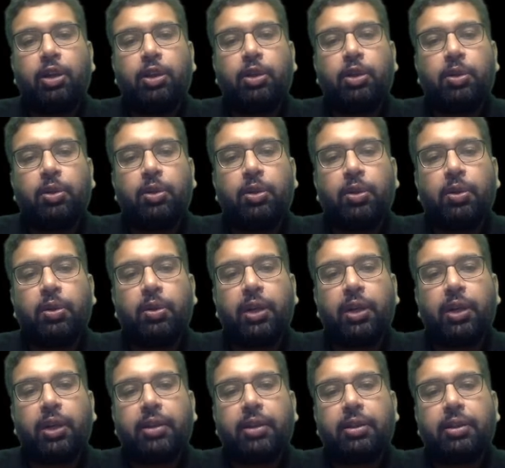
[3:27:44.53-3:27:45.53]
So
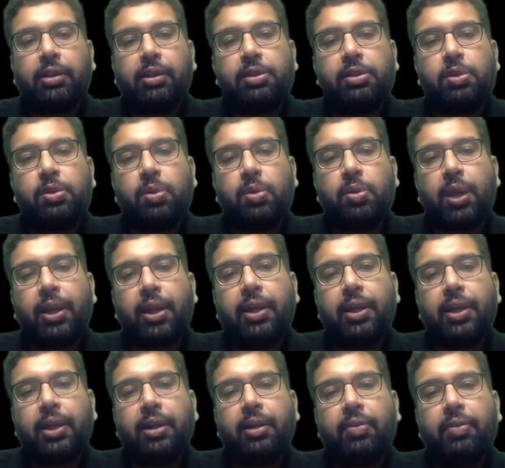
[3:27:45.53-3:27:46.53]
let's join
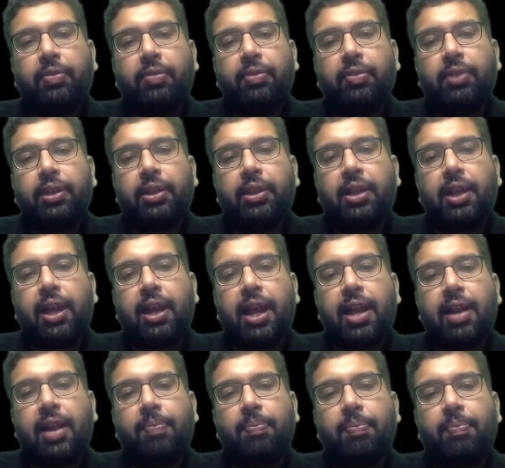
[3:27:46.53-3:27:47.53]
it with the
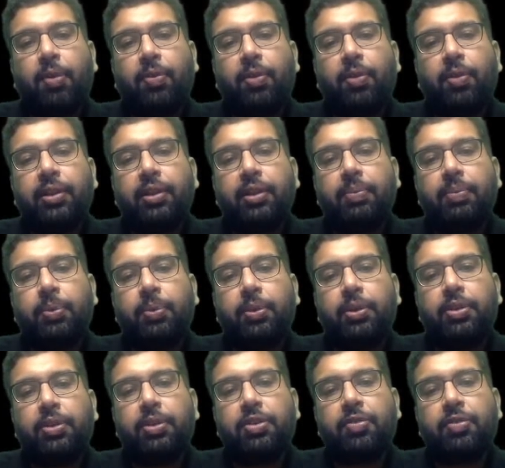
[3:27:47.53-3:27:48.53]
help of another
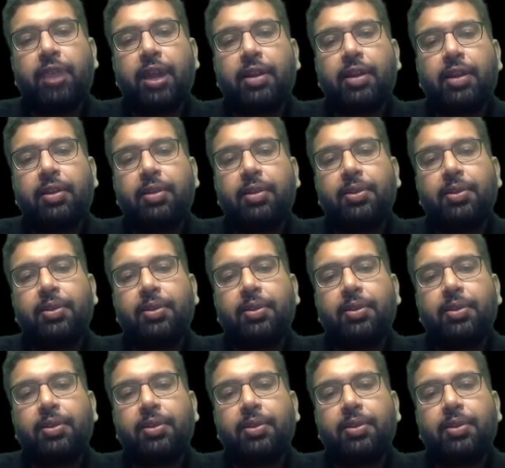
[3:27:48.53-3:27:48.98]
position vector.